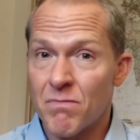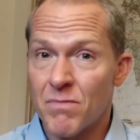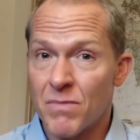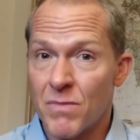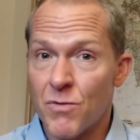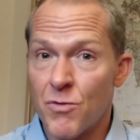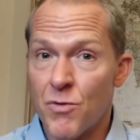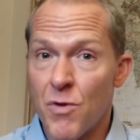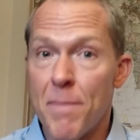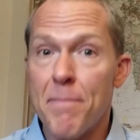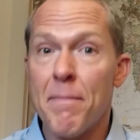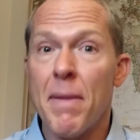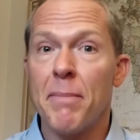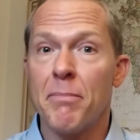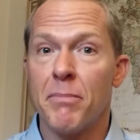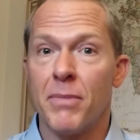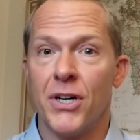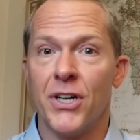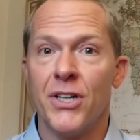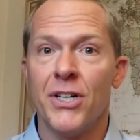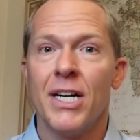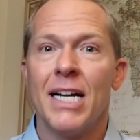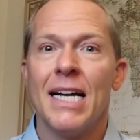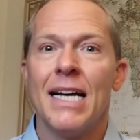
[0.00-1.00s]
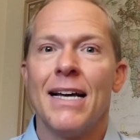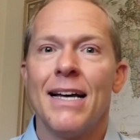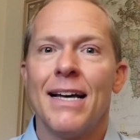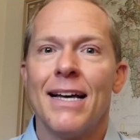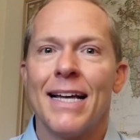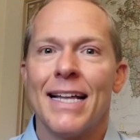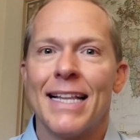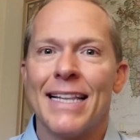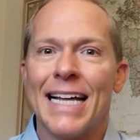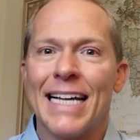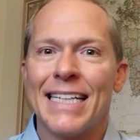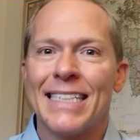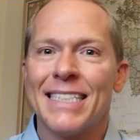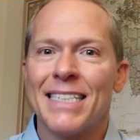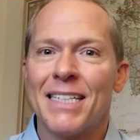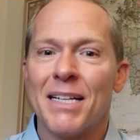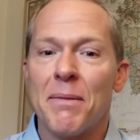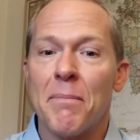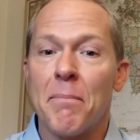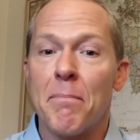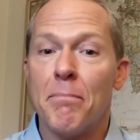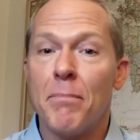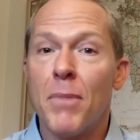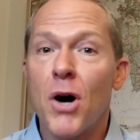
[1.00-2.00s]
remember that
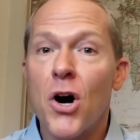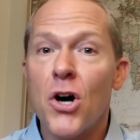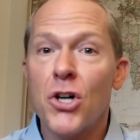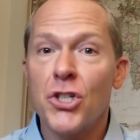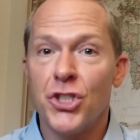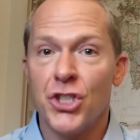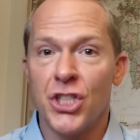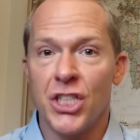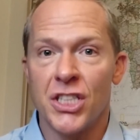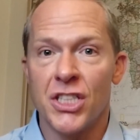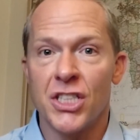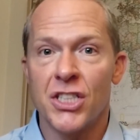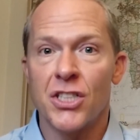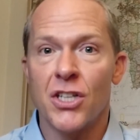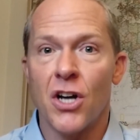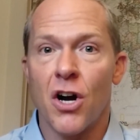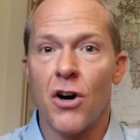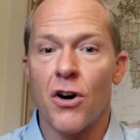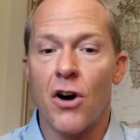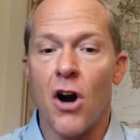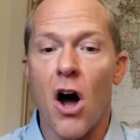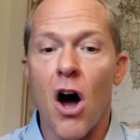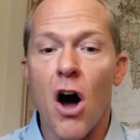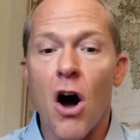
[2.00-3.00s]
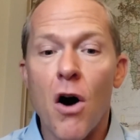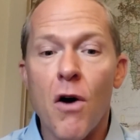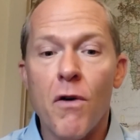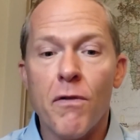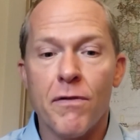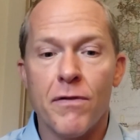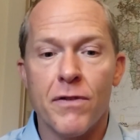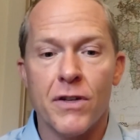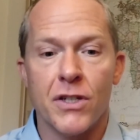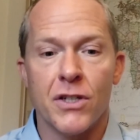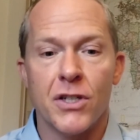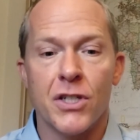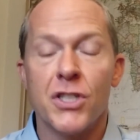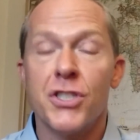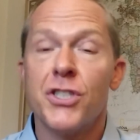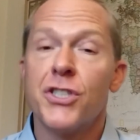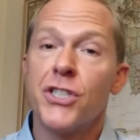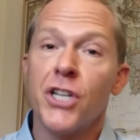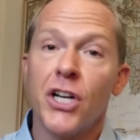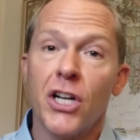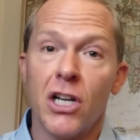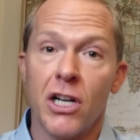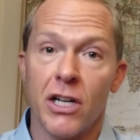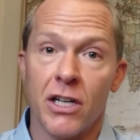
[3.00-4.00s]
margins are often
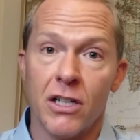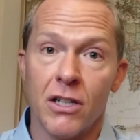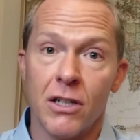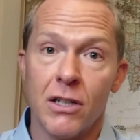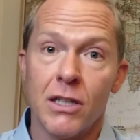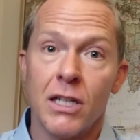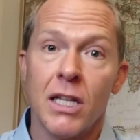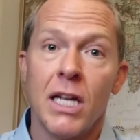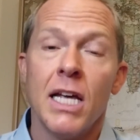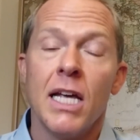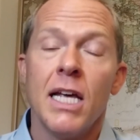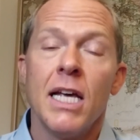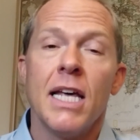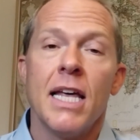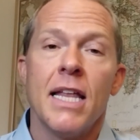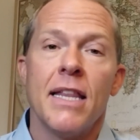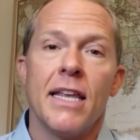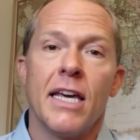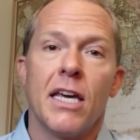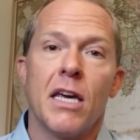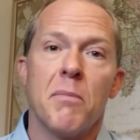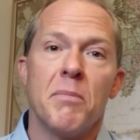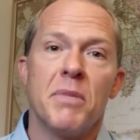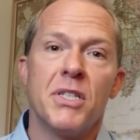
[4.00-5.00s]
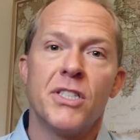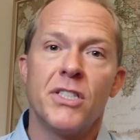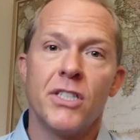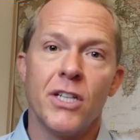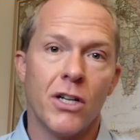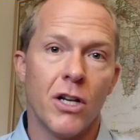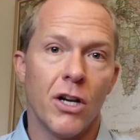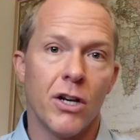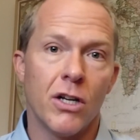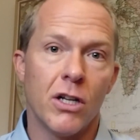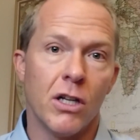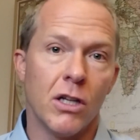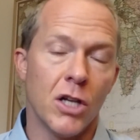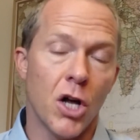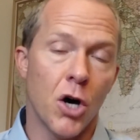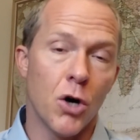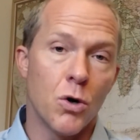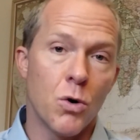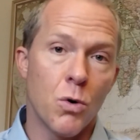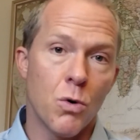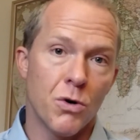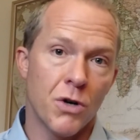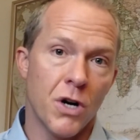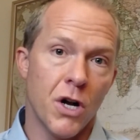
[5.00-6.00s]
cyclical. They can be cyclical
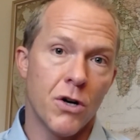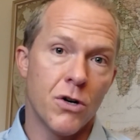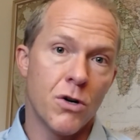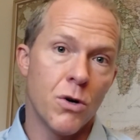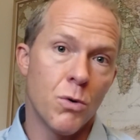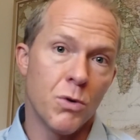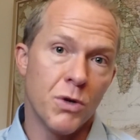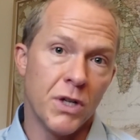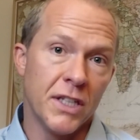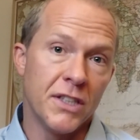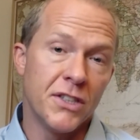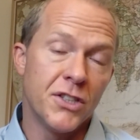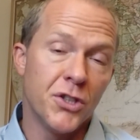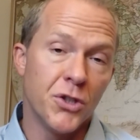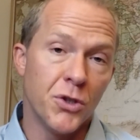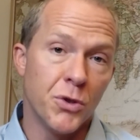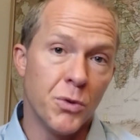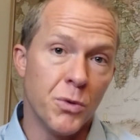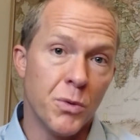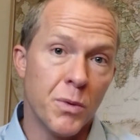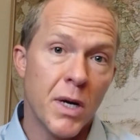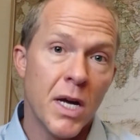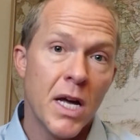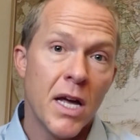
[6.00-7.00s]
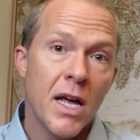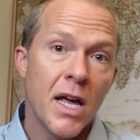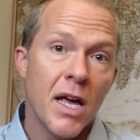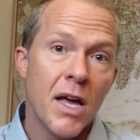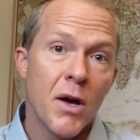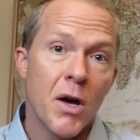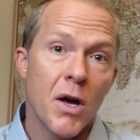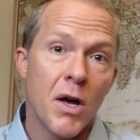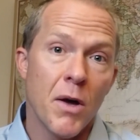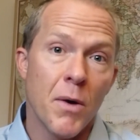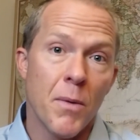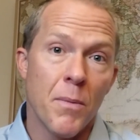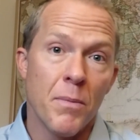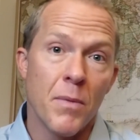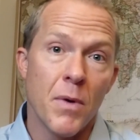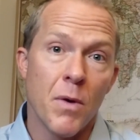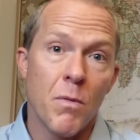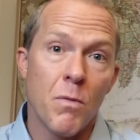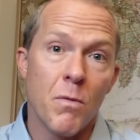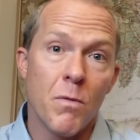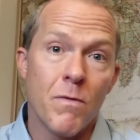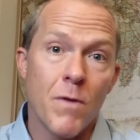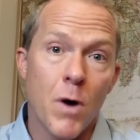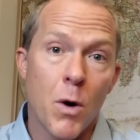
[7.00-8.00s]
according to
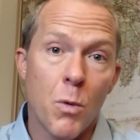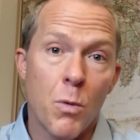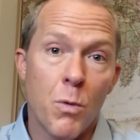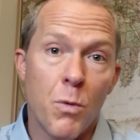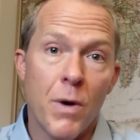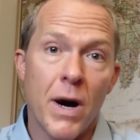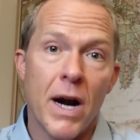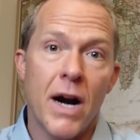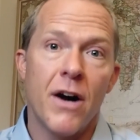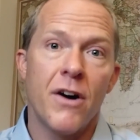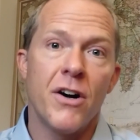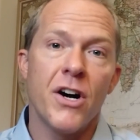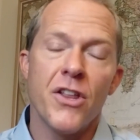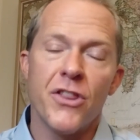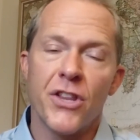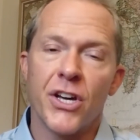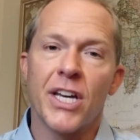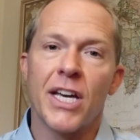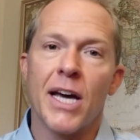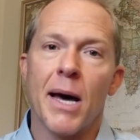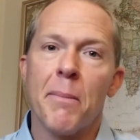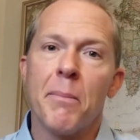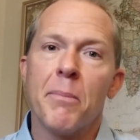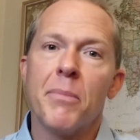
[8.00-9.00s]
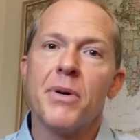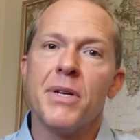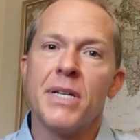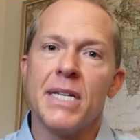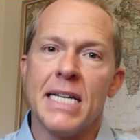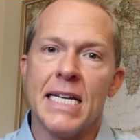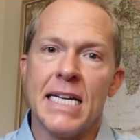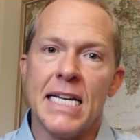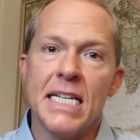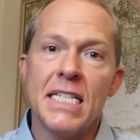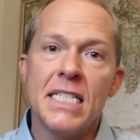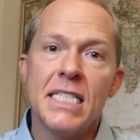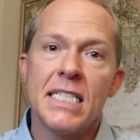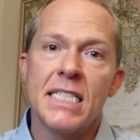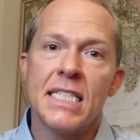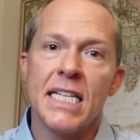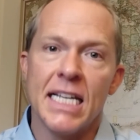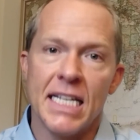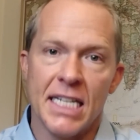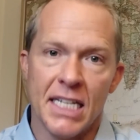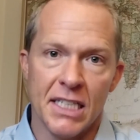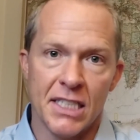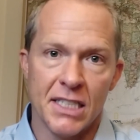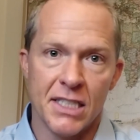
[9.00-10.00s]
where the company is
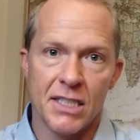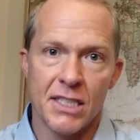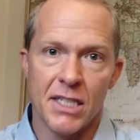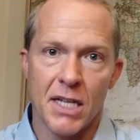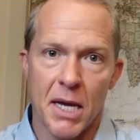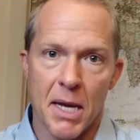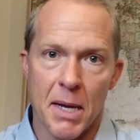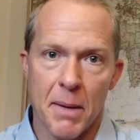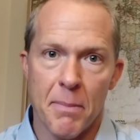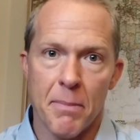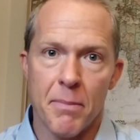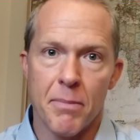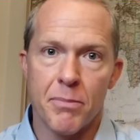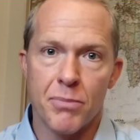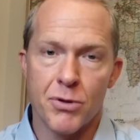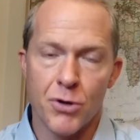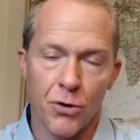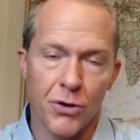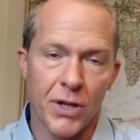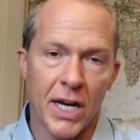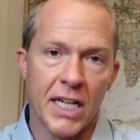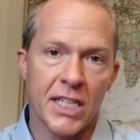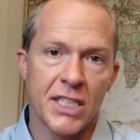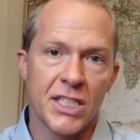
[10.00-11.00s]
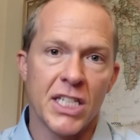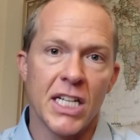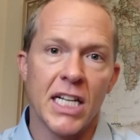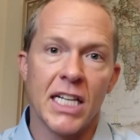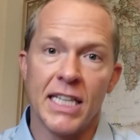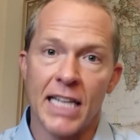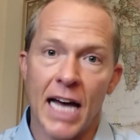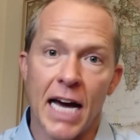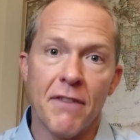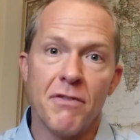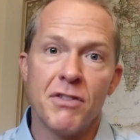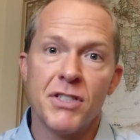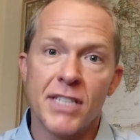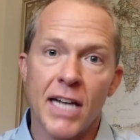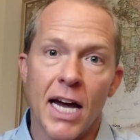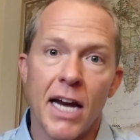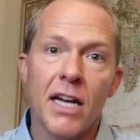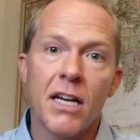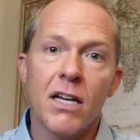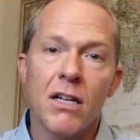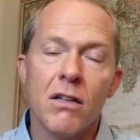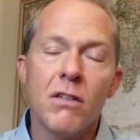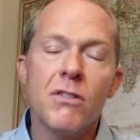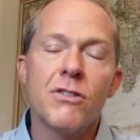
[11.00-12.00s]
in its product life
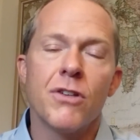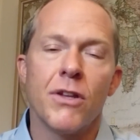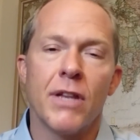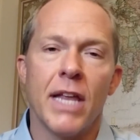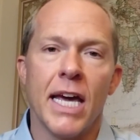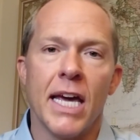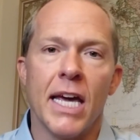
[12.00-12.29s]
cycle. So